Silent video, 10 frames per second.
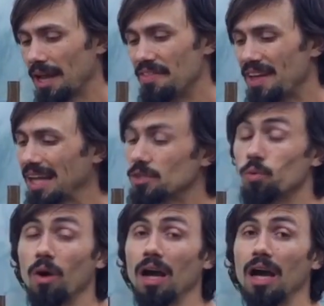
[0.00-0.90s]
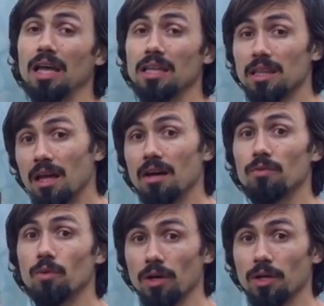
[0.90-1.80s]
And that's why I
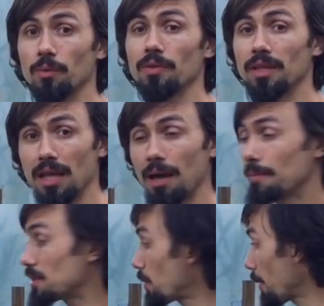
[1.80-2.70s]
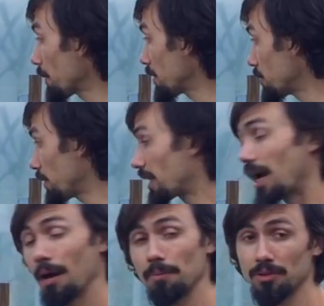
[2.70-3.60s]
love working with EM. That's why we're gonna do a
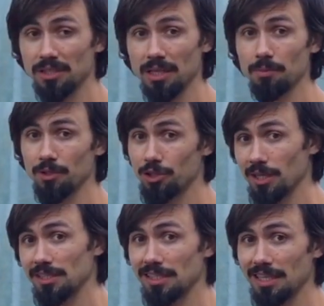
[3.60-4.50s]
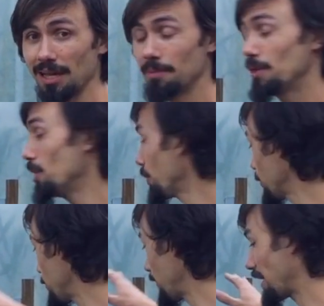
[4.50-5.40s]
compost heap with just EM.
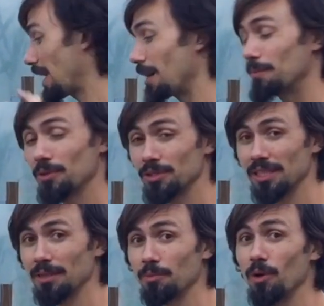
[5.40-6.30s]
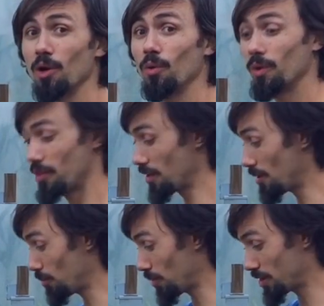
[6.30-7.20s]
We're doing a compost heap with
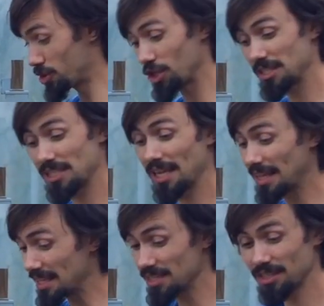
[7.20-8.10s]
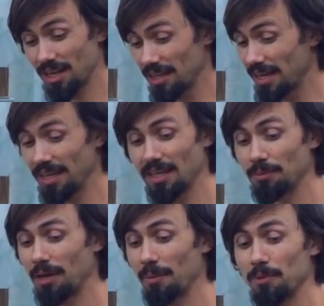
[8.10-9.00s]
just like this Elaine
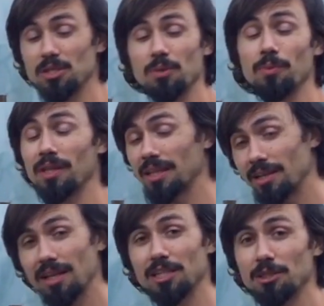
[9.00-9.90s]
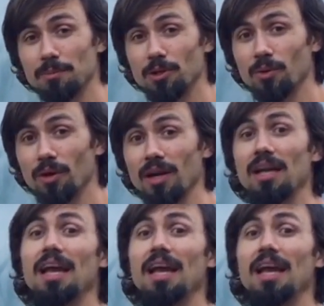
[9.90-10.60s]
Ingham compost heap with a little extra manure